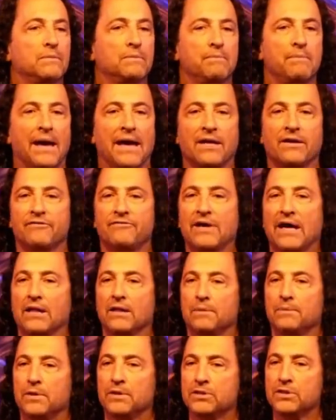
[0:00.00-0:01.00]
made
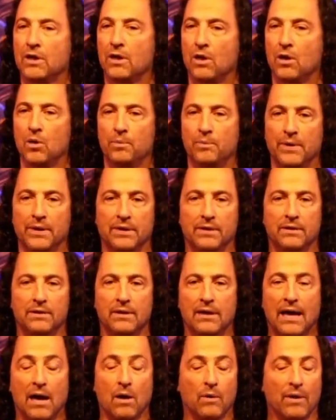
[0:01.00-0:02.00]
available to open,
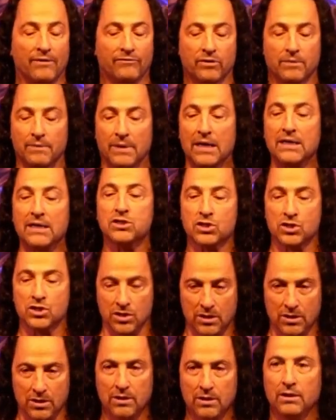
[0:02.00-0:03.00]
however much
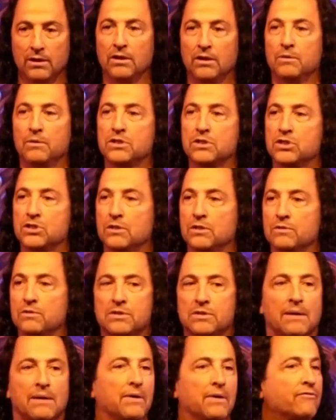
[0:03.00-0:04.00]
you would
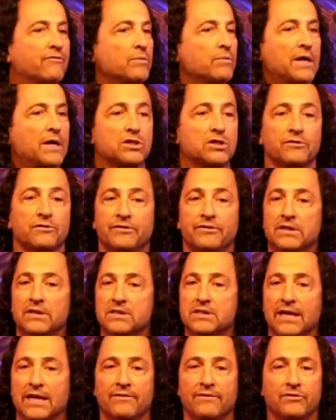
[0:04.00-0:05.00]
choose, however much you feel
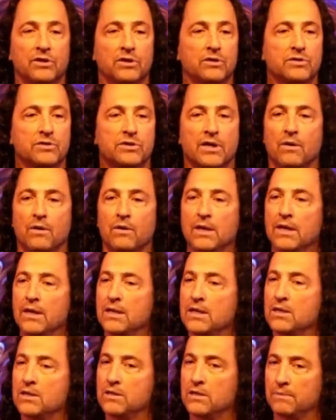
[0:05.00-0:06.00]
safe to do so.
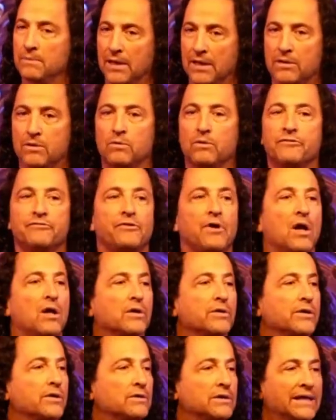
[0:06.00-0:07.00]
The mother will
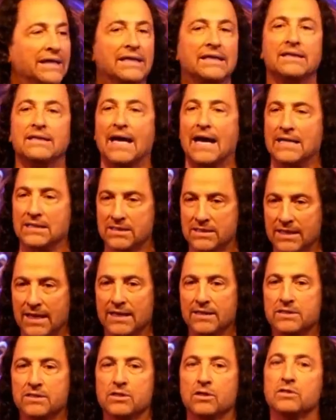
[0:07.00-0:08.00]
follow your lead in that
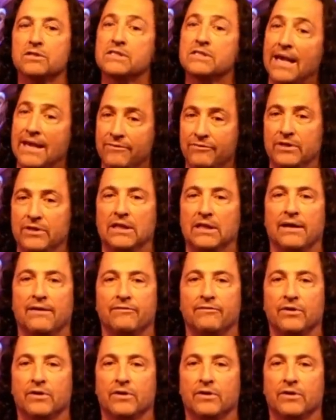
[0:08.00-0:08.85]
sense, your safety level.